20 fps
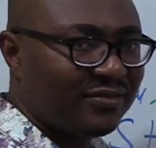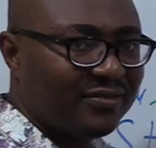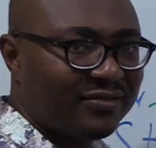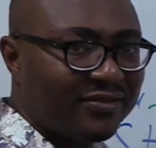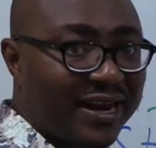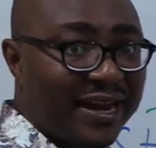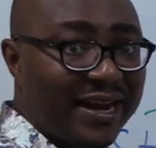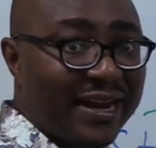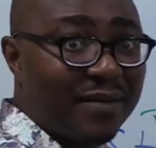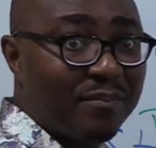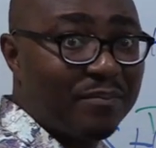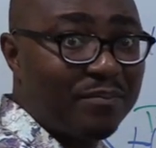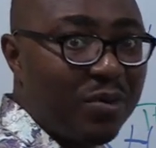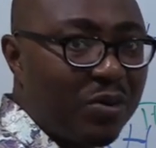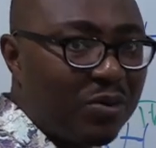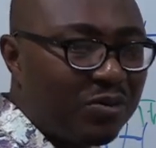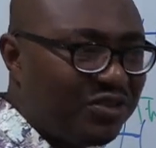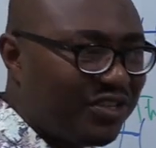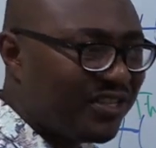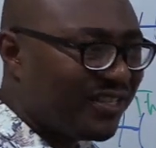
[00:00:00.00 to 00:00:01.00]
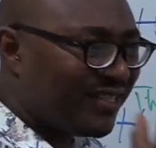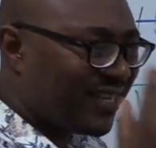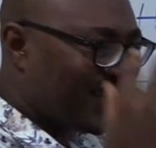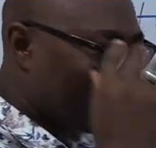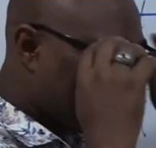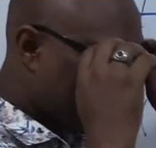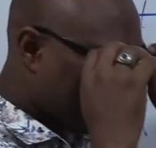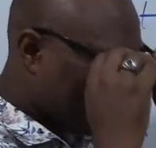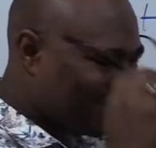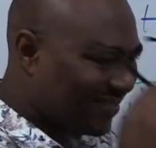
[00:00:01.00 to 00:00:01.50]
rather than bulging,
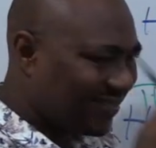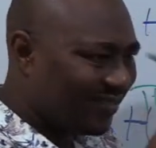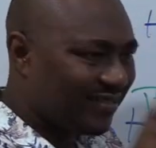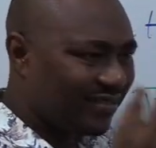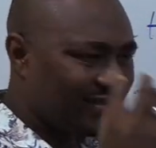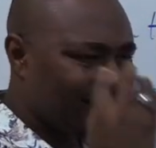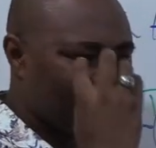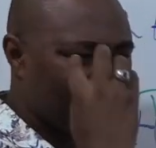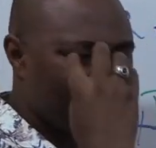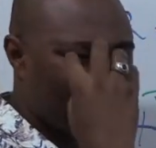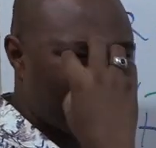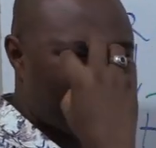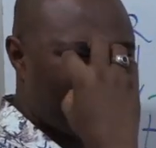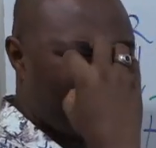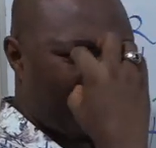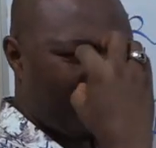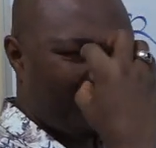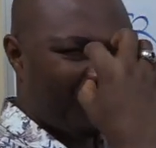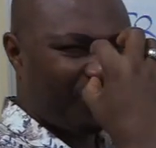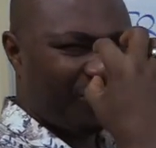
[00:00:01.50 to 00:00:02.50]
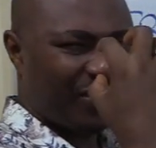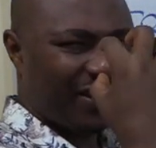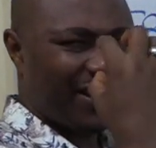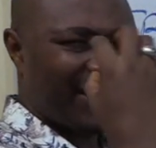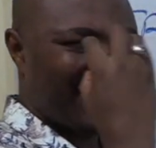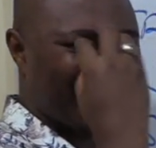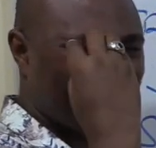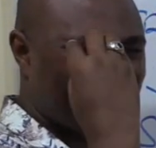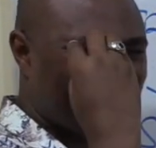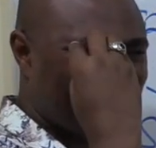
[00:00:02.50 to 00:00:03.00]
there's
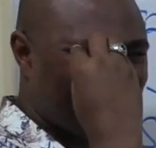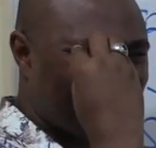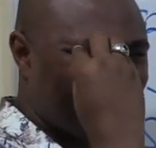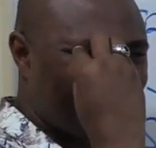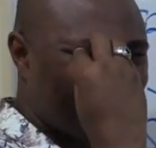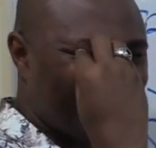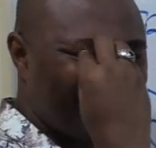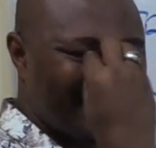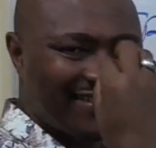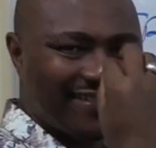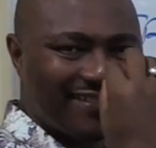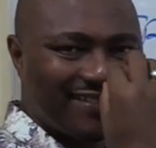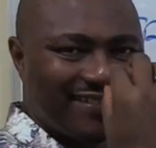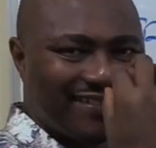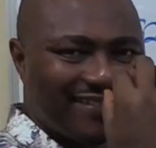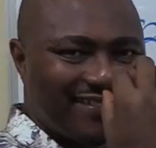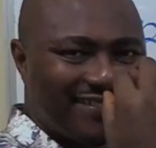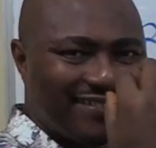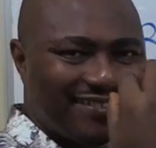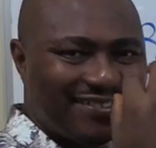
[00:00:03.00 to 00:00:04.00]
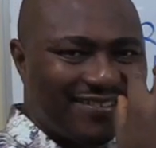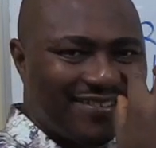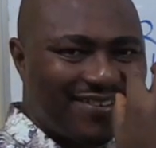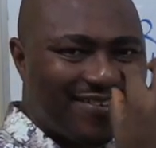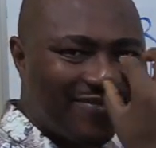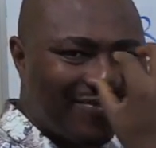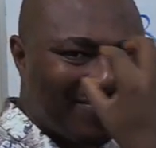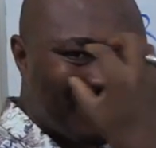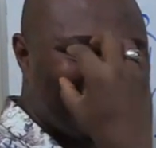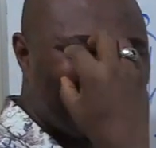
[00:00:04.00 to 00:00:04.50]
puffiness
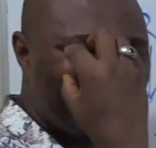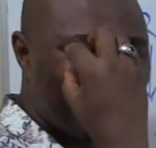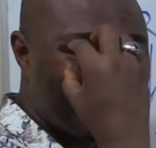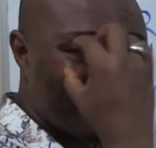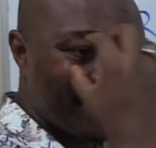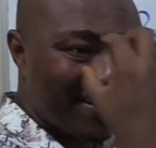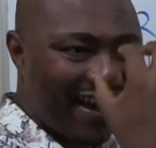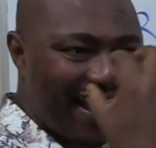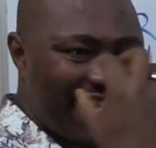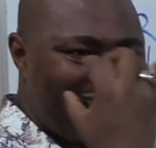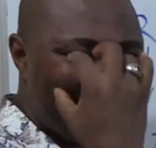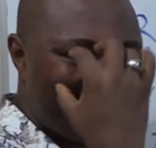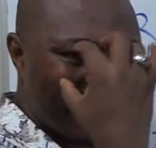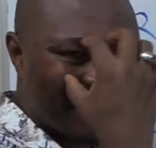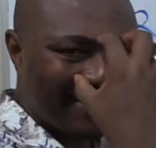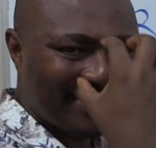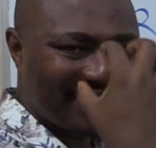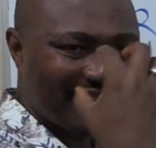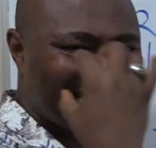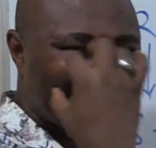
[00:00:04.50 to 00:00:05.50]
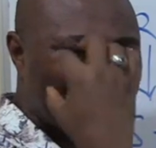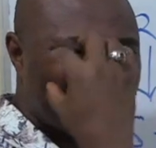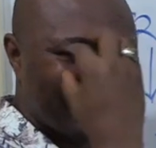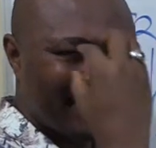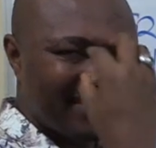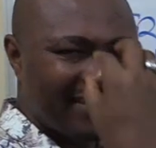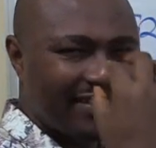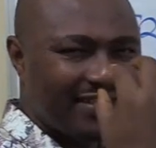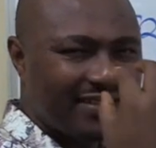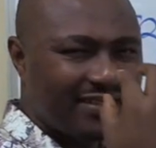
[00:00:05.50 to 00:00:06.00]
of the eyes.
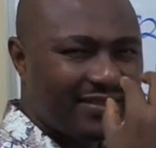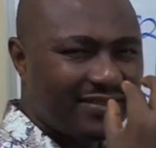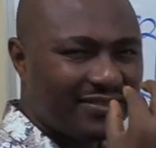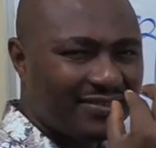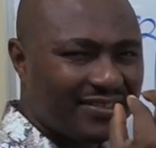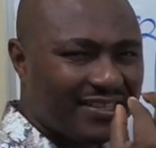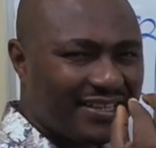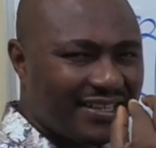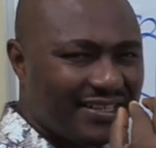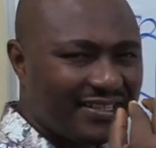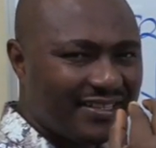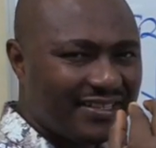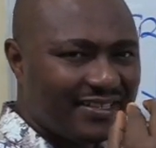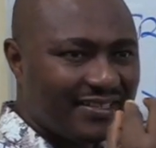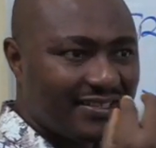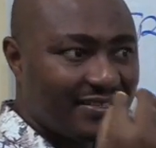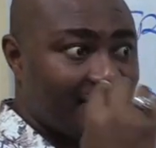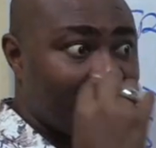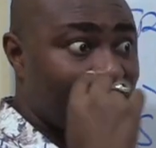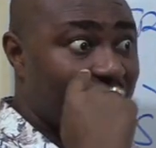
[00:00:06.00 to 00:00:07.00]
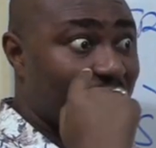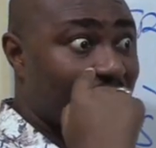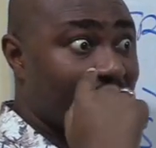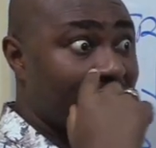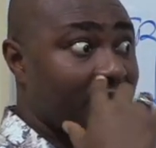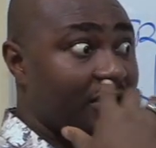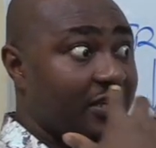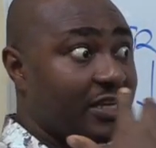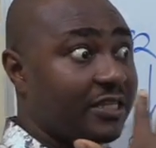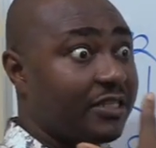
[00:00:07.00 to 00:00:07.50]
Okay, this
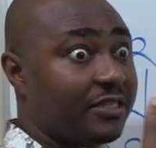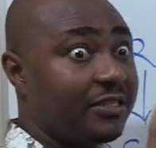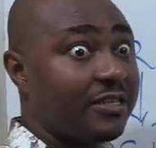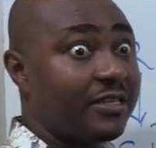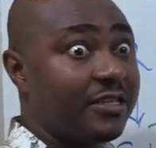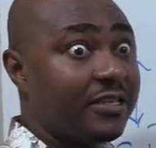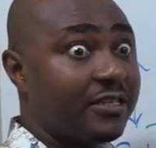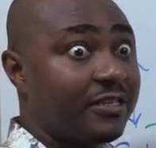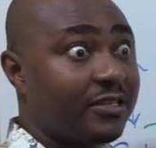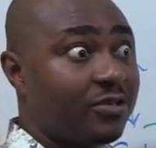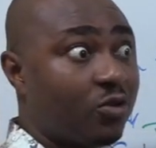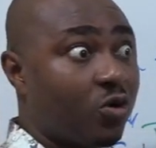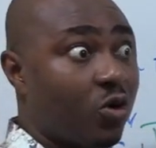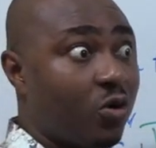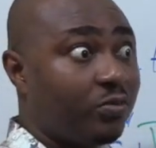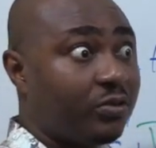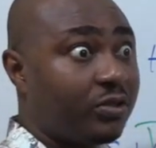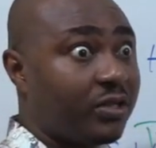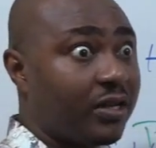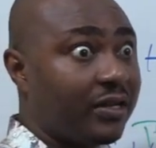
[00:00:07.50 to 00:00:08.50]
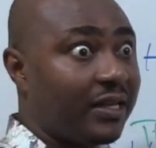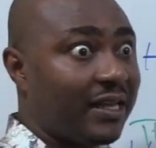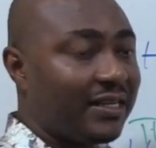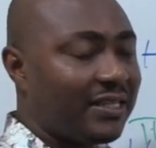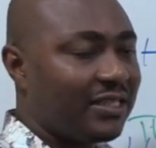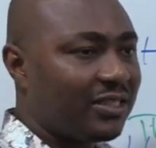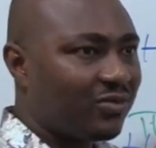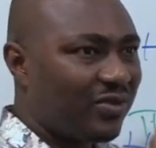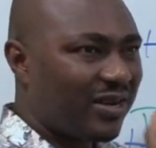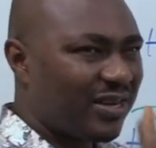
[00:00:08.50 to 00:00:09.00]
one comes out like
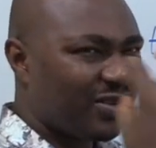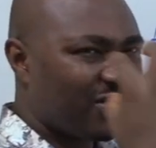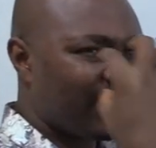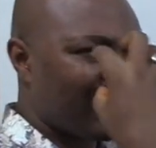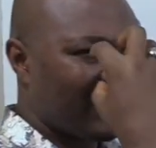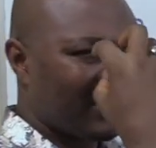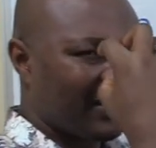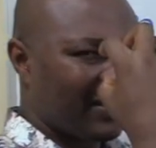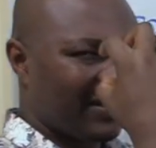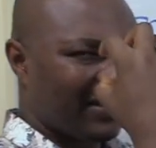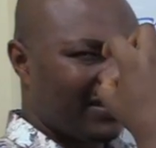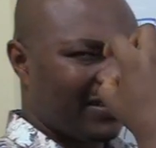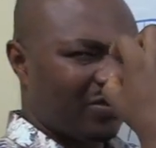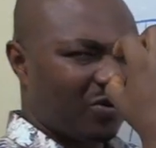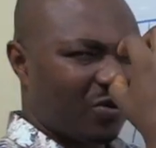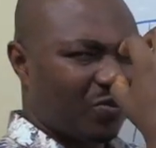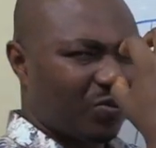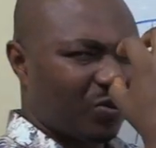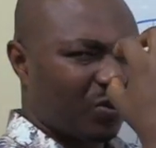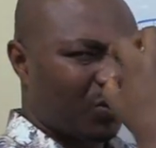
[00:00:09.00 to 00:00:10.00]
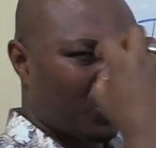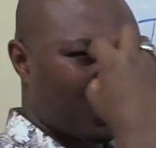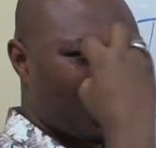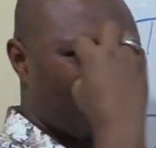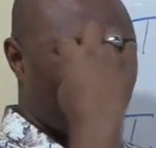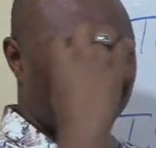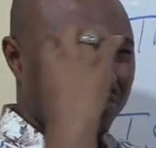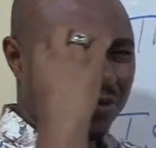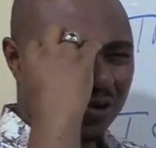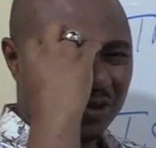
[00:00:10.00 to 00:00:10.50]
this. Why they don't almost
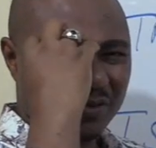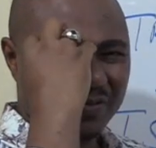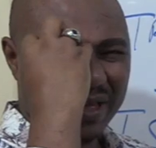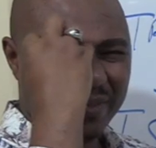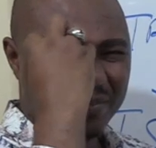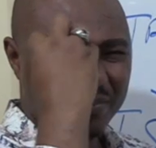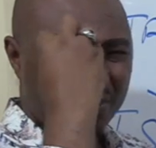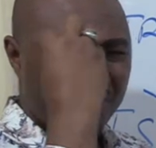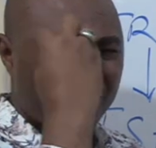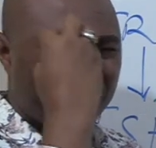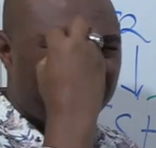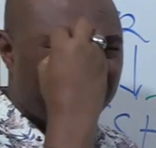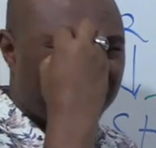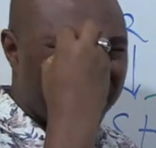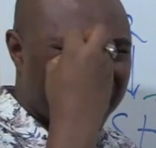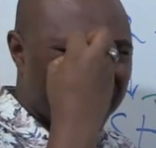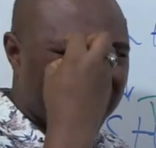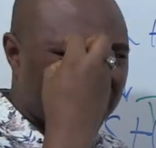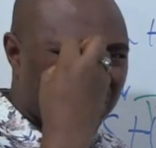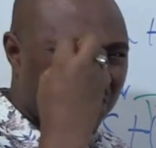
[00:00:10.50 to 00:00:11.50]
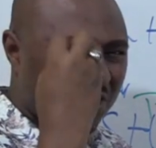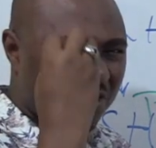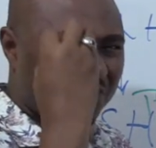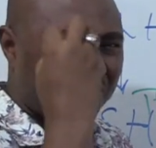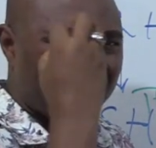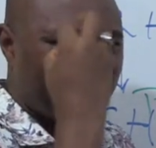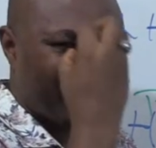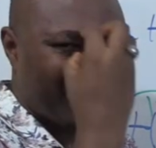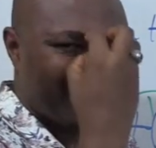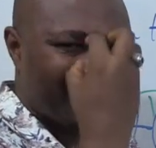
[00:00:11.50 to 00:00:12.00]
go, because of that puffiness
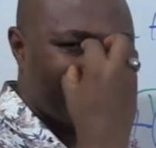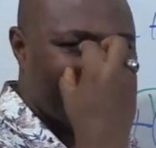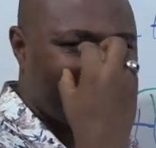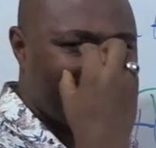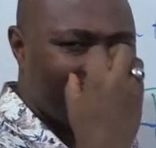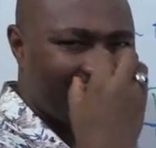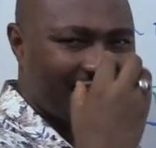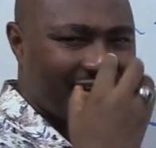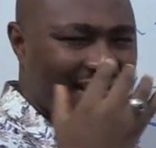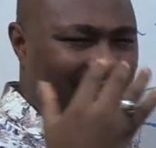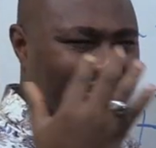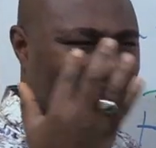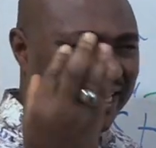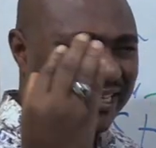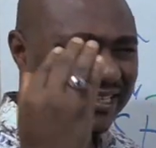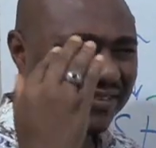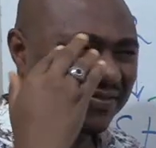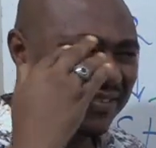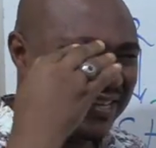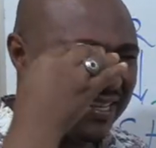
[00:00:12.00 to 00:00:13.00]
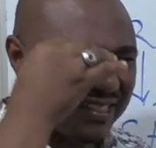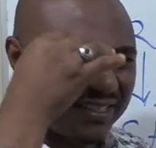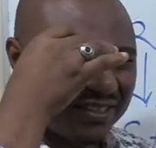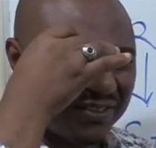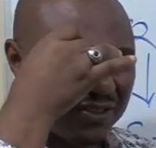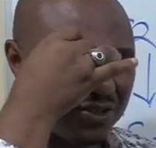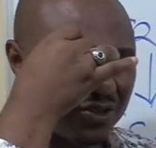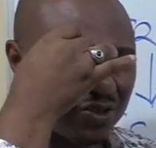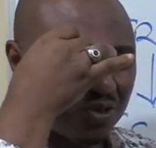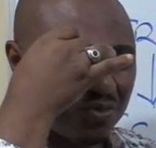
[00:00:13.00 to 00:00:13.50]
covering the eyes, like there's
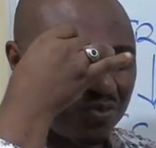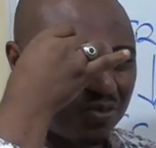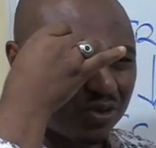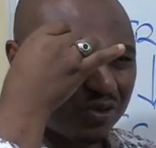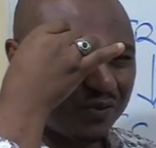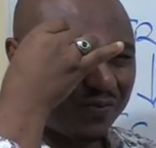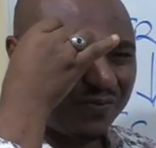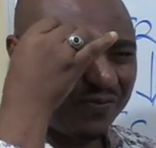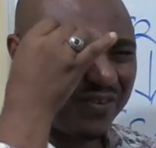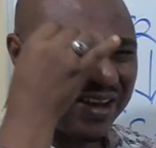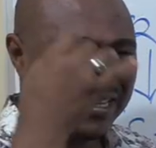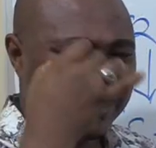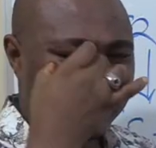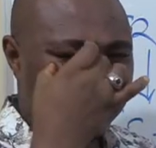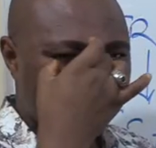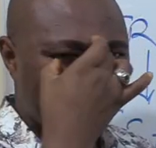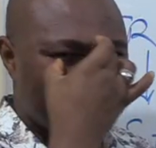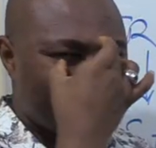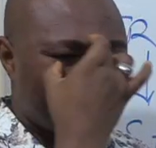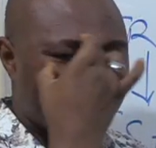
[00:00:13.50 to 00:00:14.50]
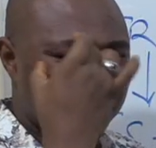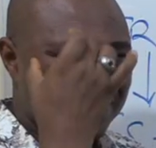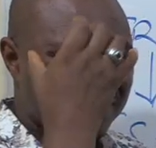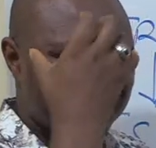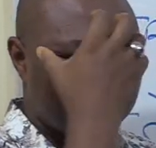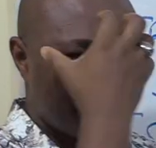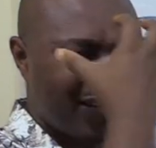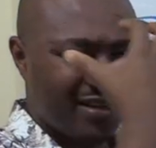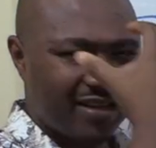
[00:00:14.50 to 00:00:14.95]
so much fat around